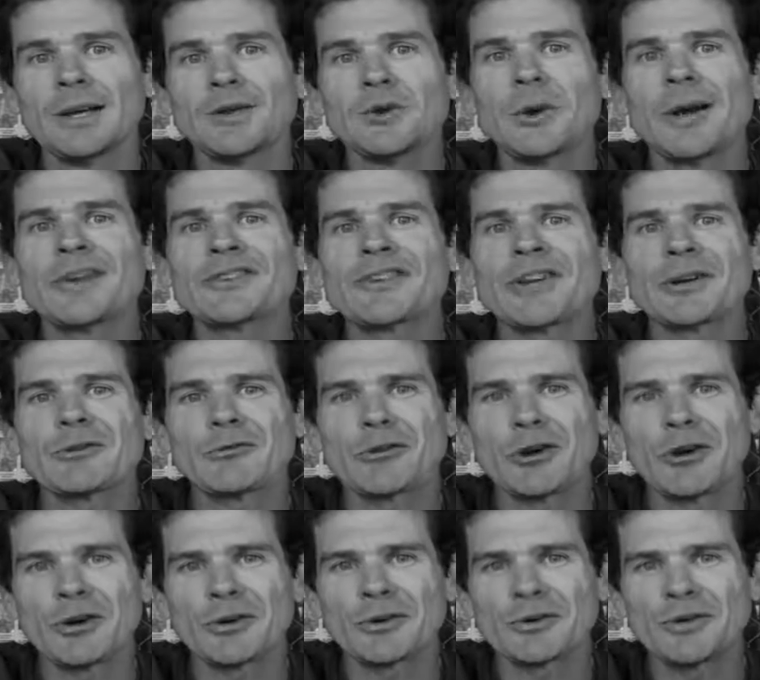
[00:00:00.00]
You are dead
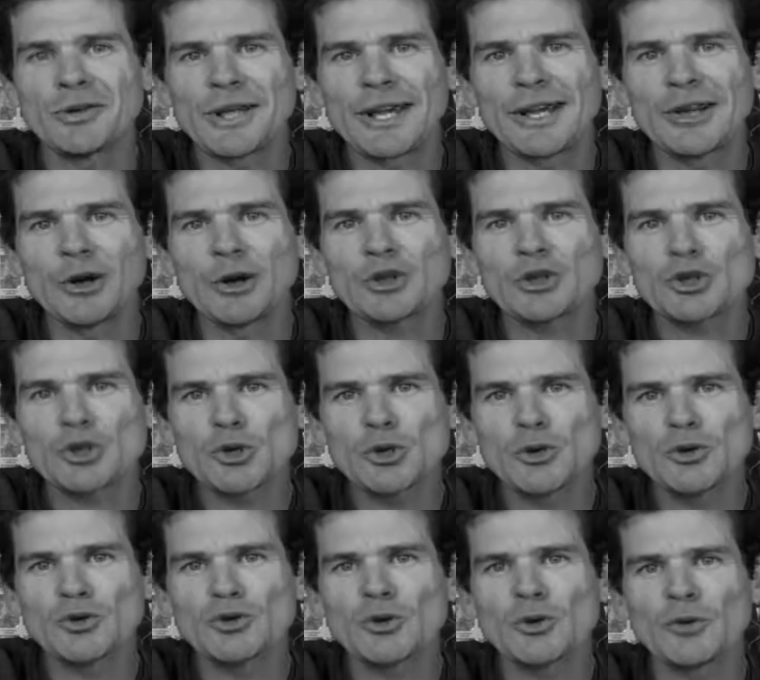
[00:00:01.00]
wrong. You cannot
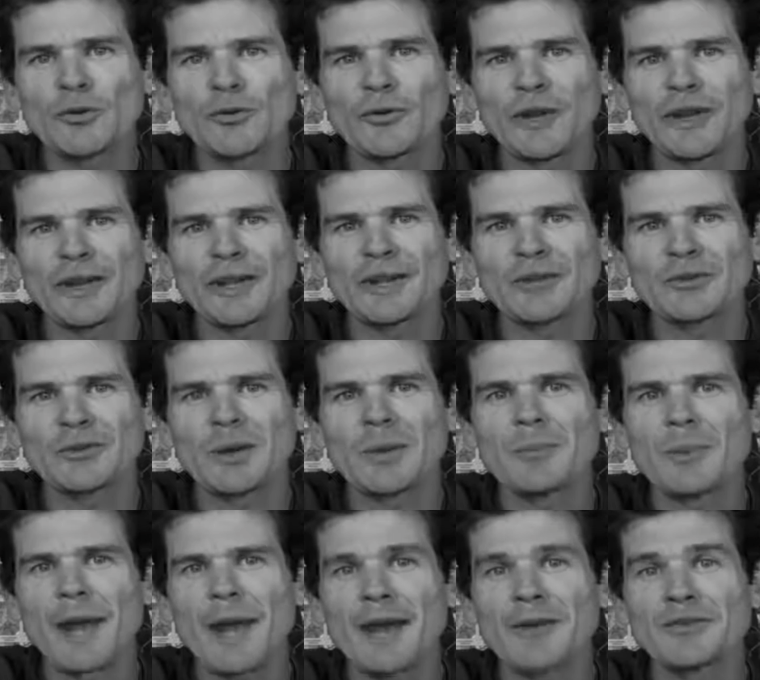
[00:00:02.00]
choose your feelings when
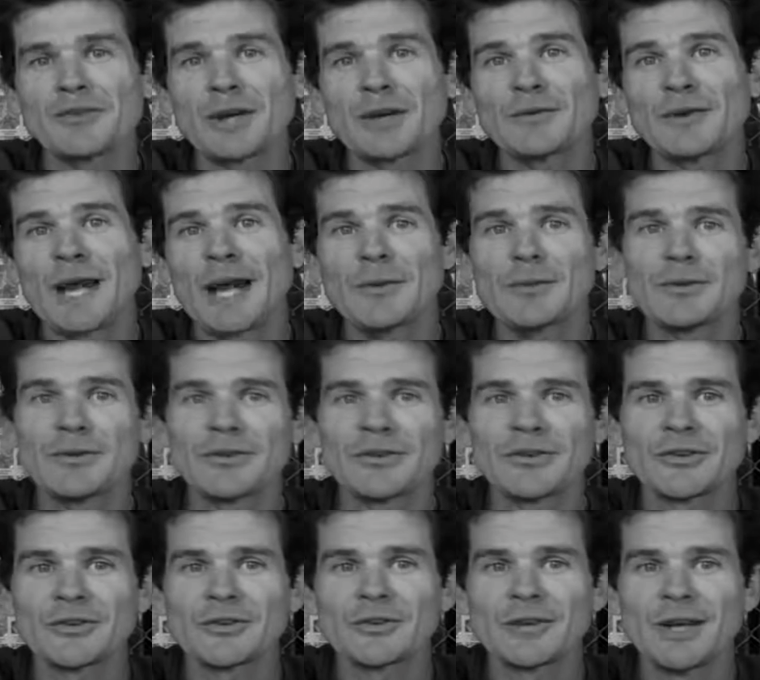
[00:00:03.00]
bad stuff
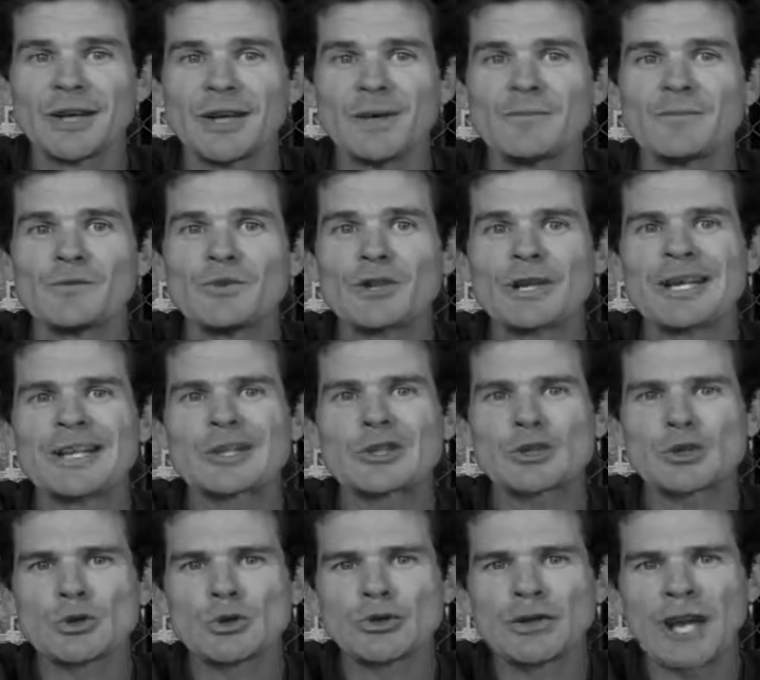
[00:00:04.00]
happens you can
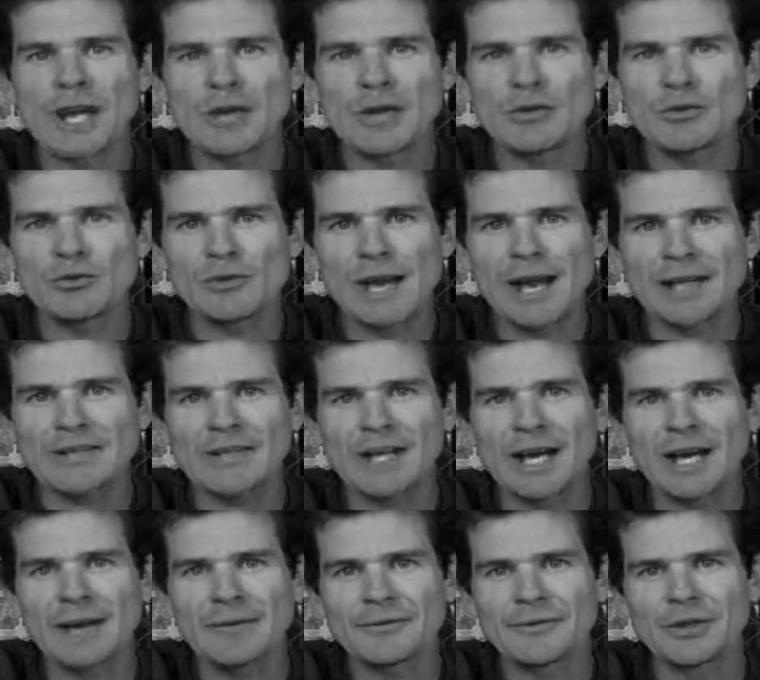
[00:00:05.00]
choose how you react
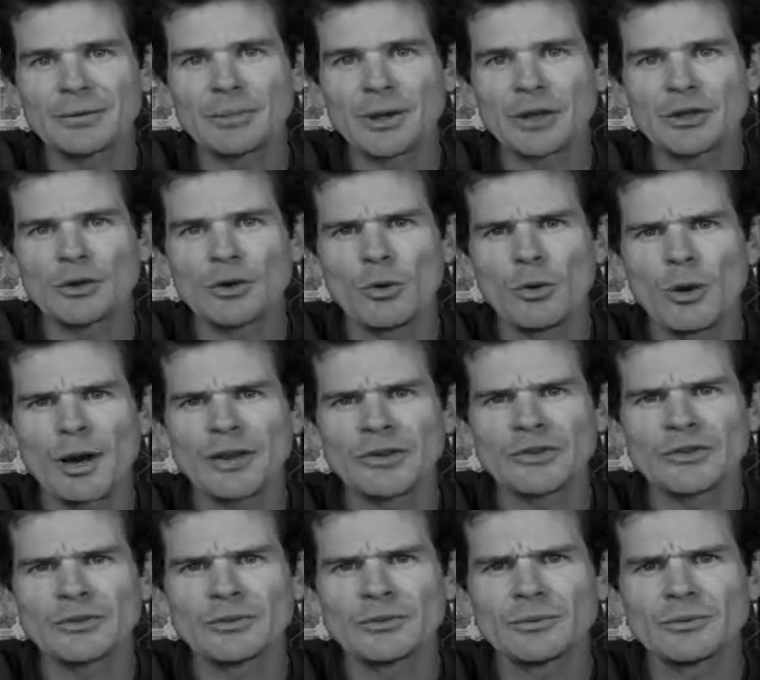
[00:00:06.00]
after, but you
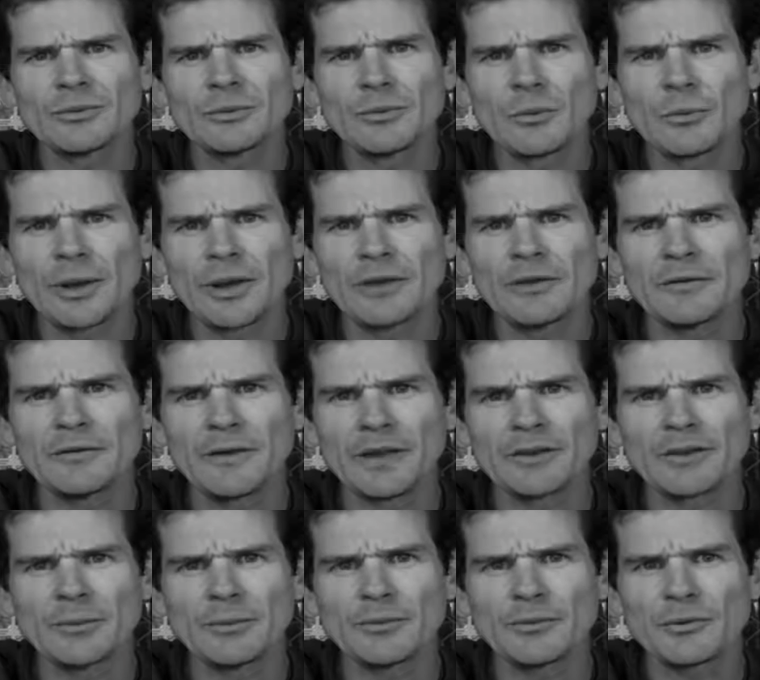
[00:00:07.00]
always will be the
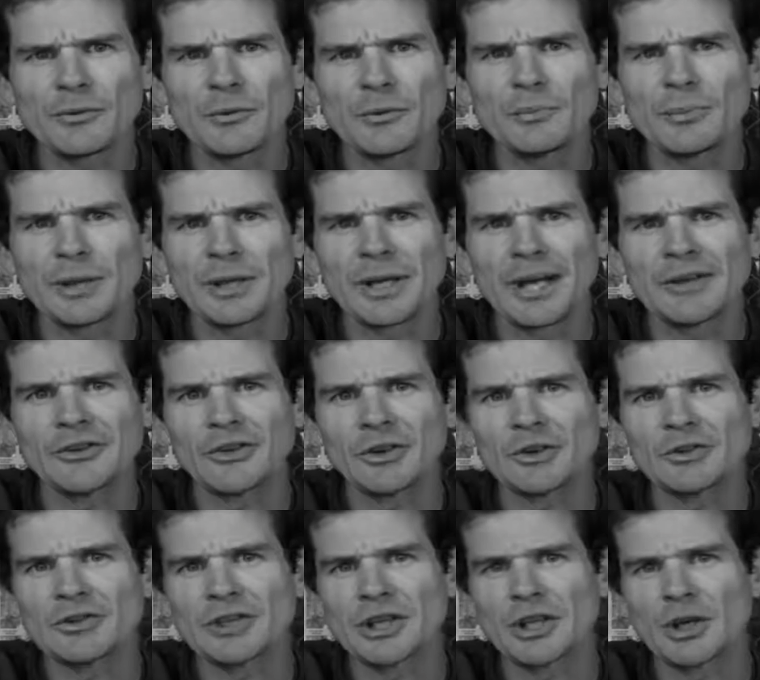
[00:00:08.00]
victim for a bit as long
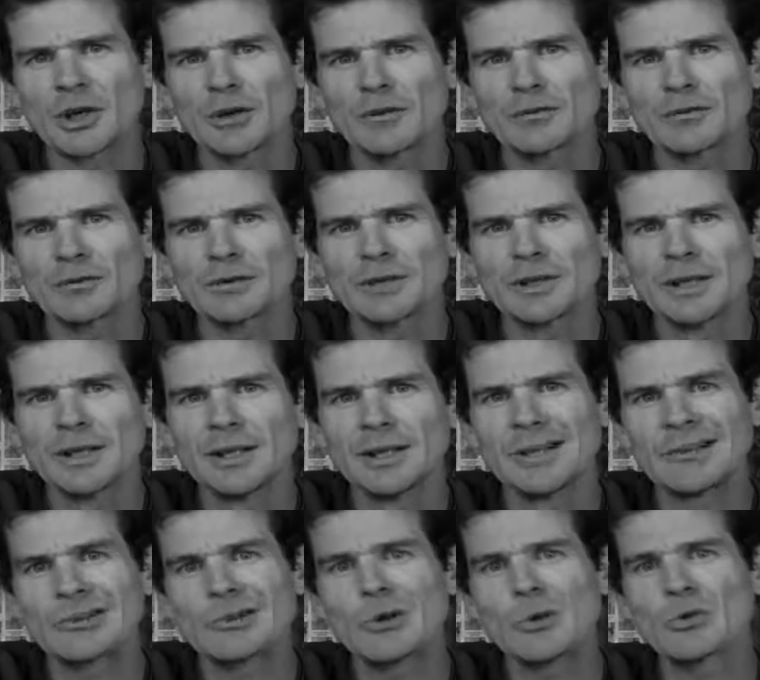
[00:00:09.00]
as you get over it.
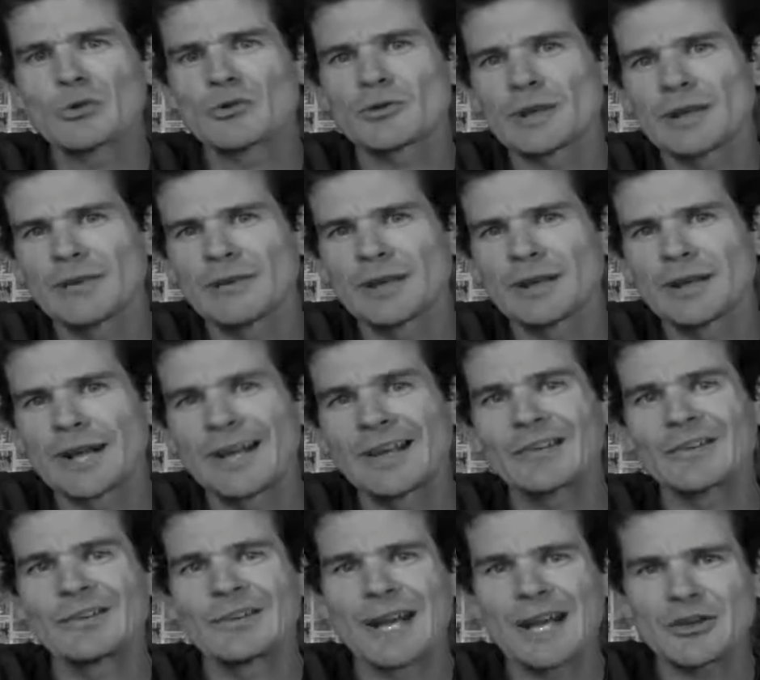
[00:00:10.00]
It's called grieving and
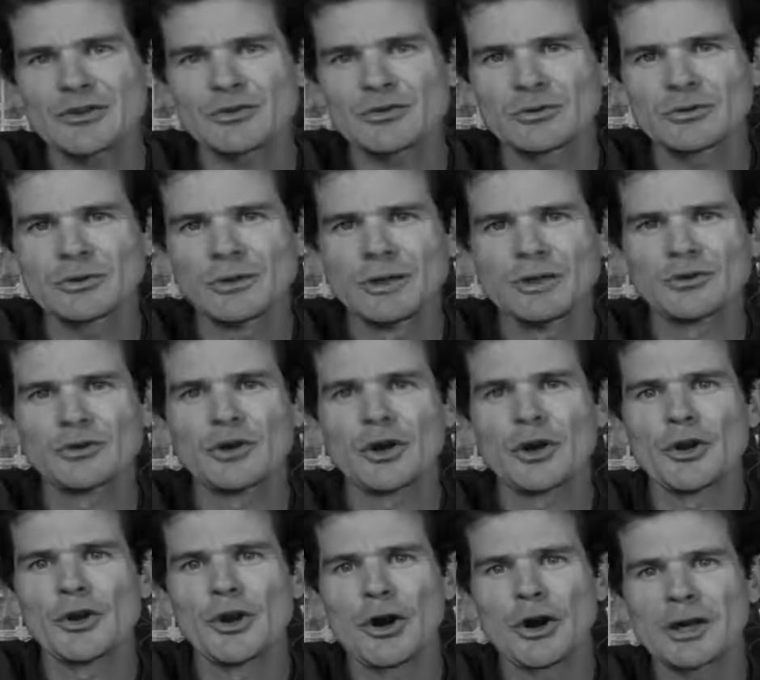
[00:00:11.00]
it's natural. Do
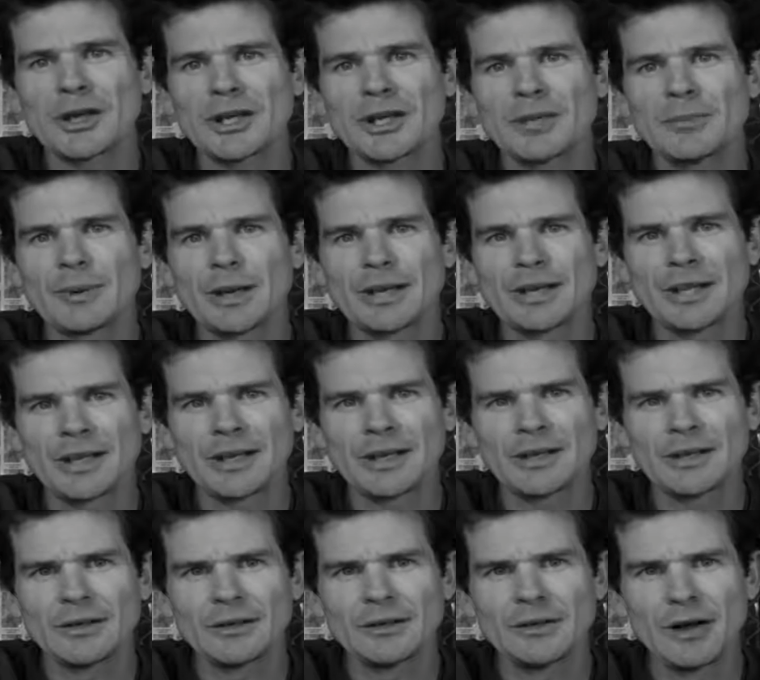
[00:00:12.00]
not knock it. But yeah,
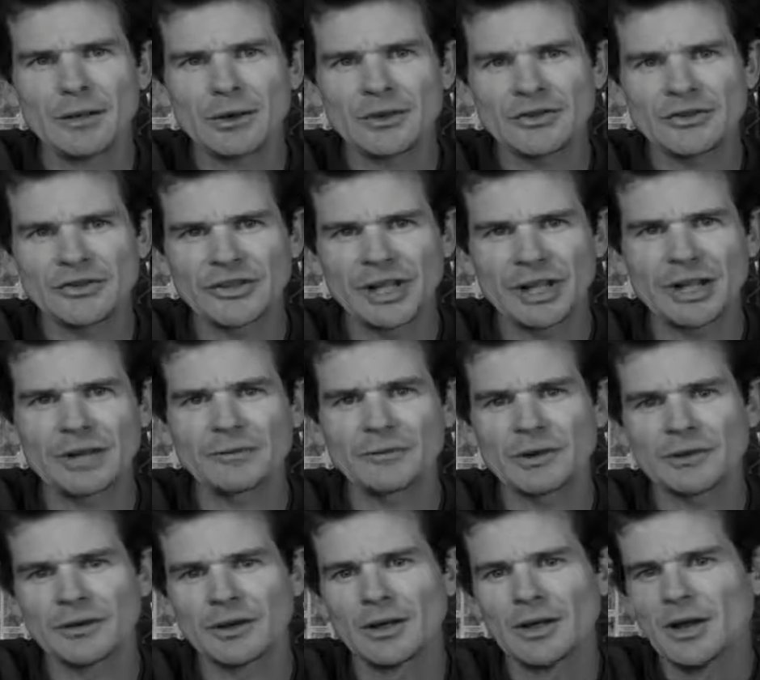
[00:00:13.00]
no one should sell that
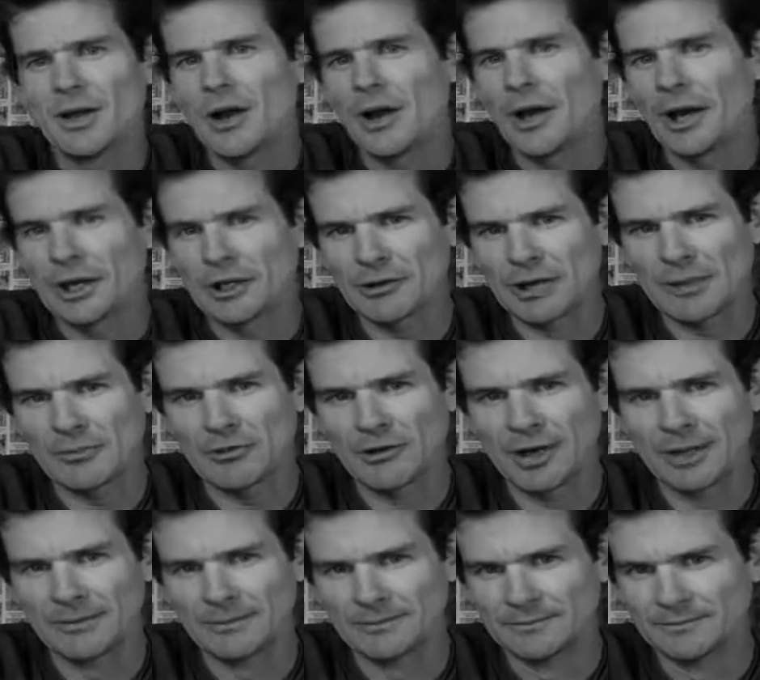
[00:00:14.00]
forever. I agree,
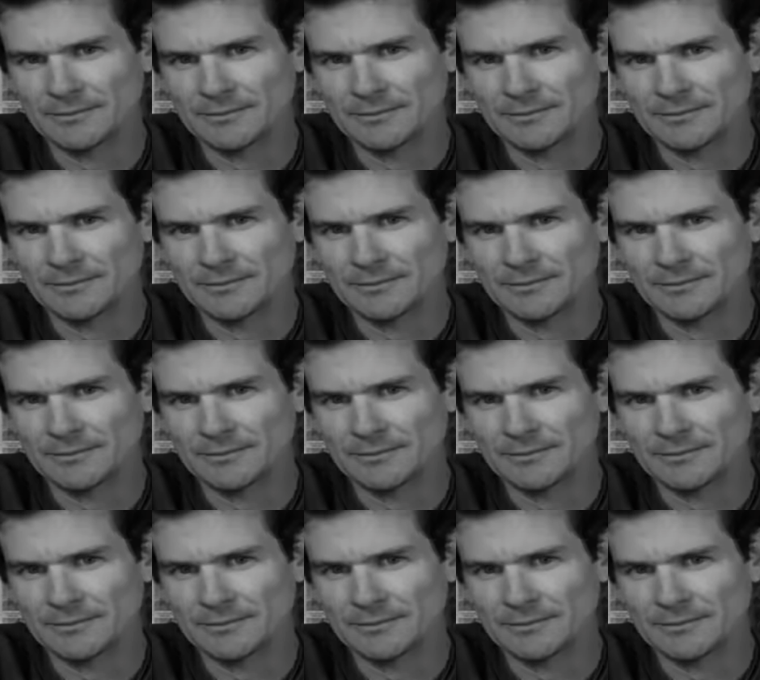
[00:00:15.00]
Brian.